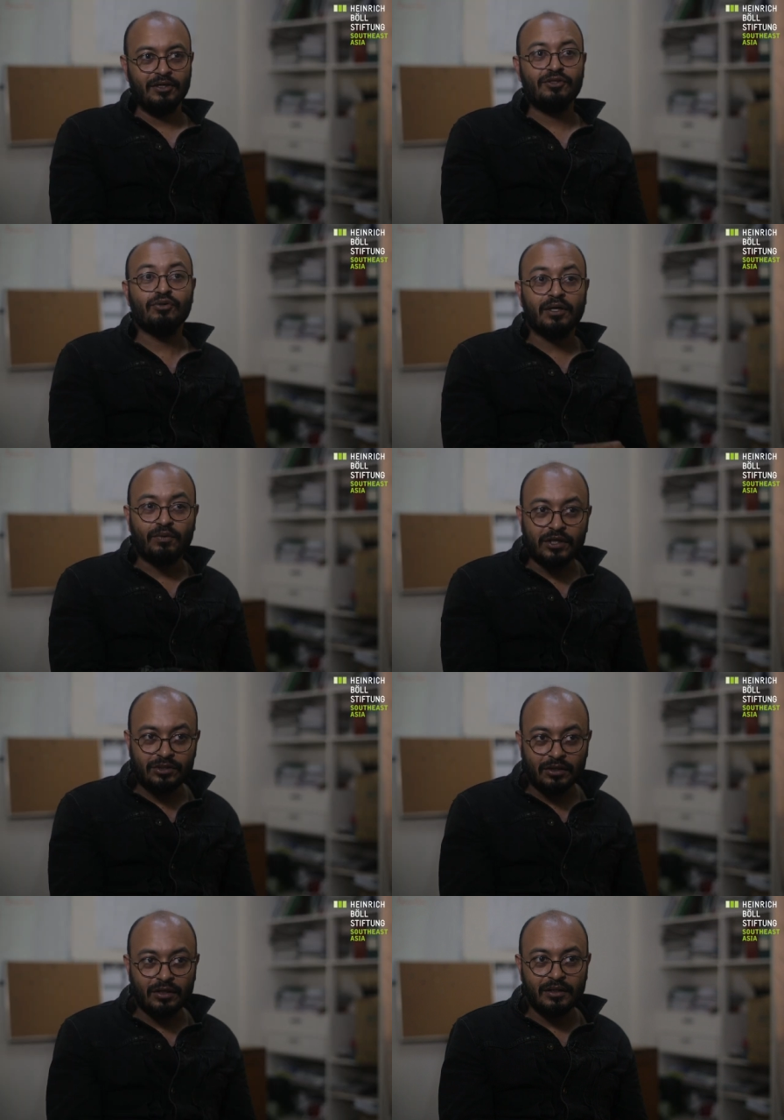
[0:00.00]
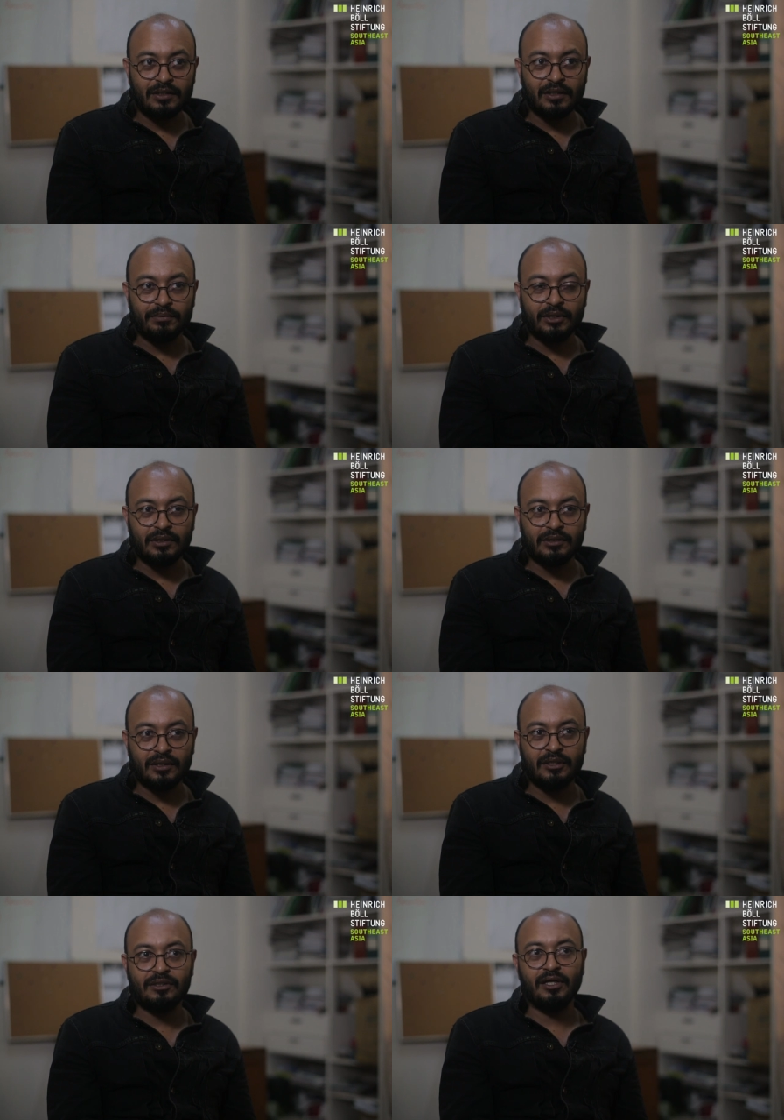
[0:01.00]
So the question on the table is
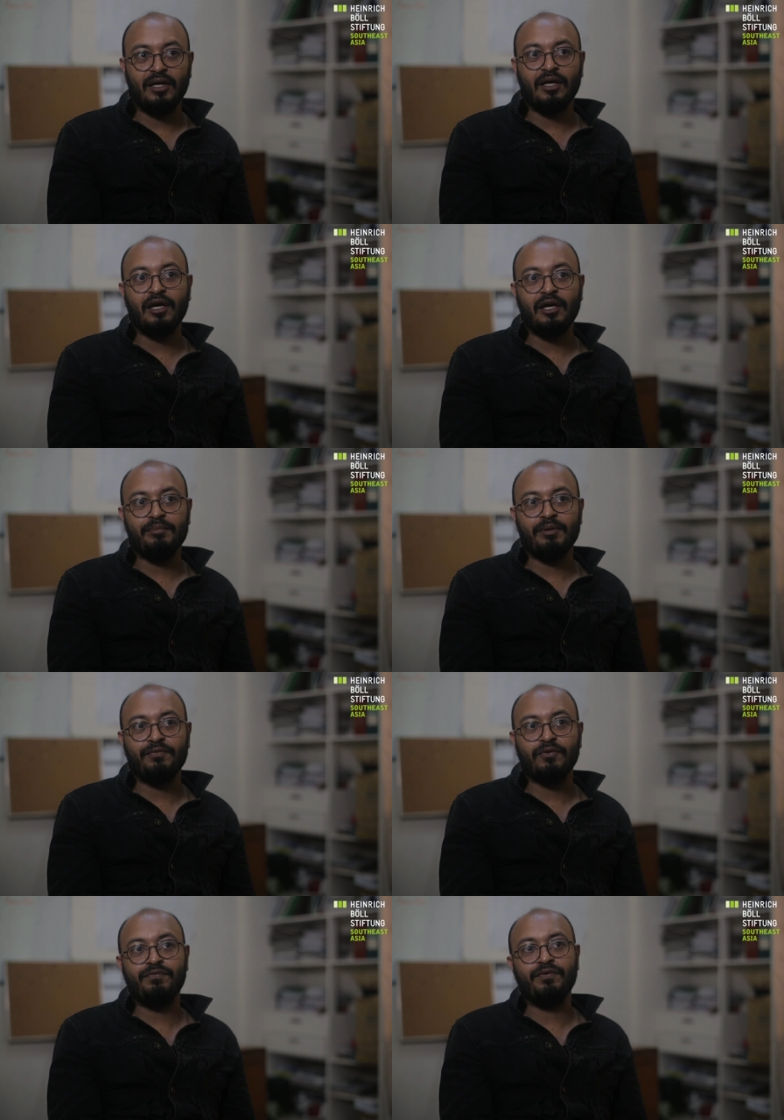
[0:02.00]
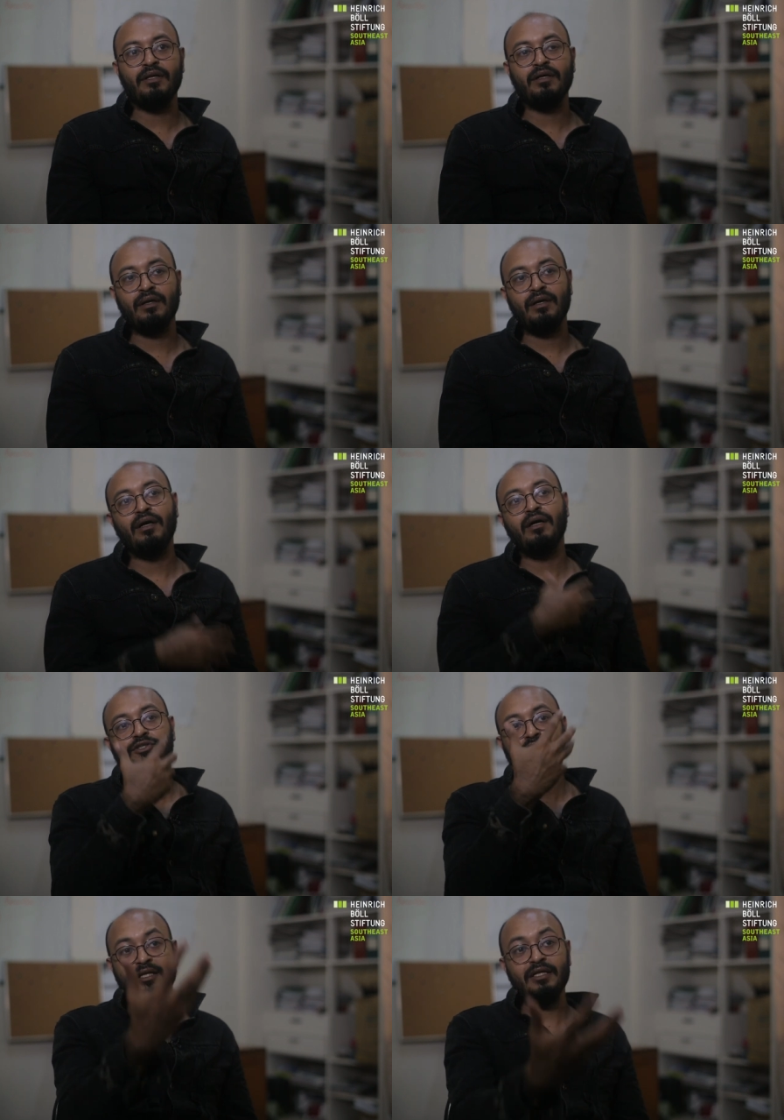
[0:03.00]
AIIB fulfilling a
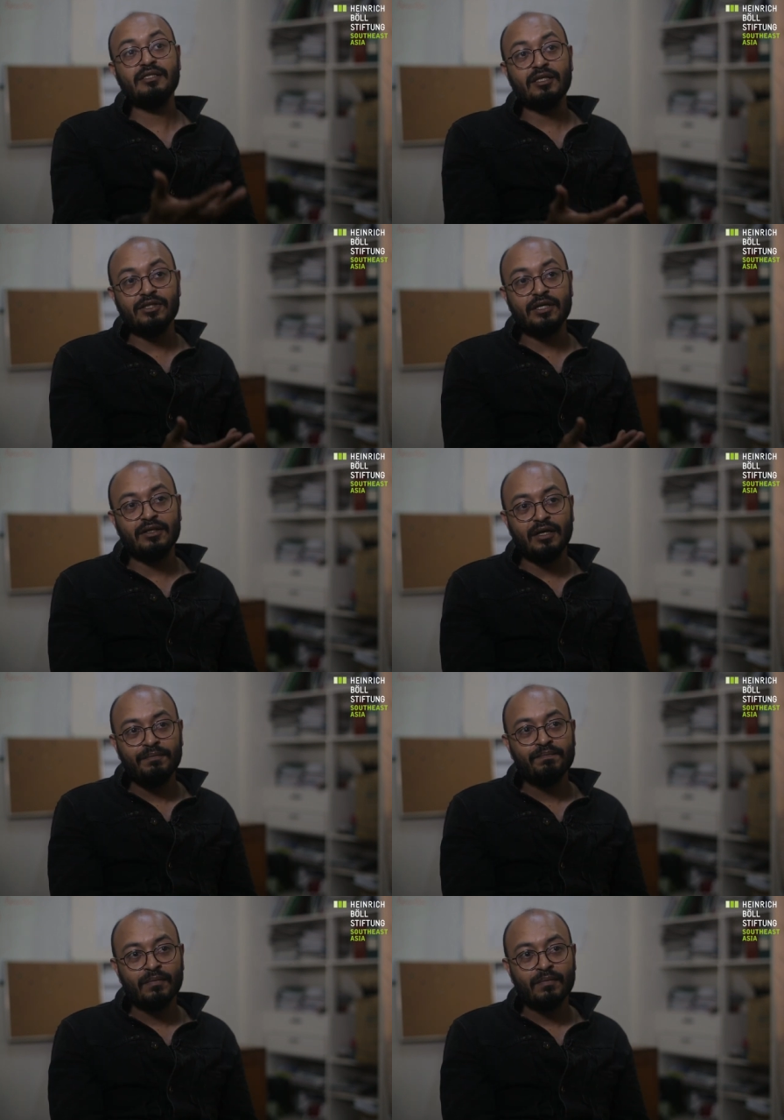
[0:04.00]
Chinese agenda?